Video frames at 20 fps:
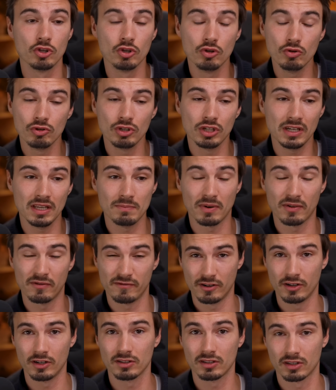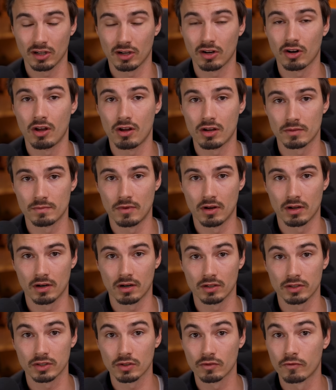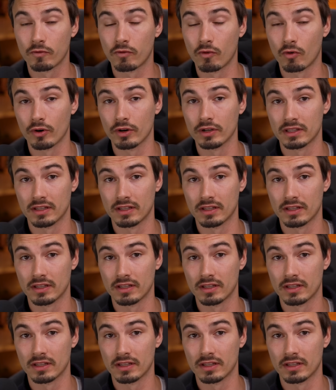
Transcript: usually preferred the Claude models for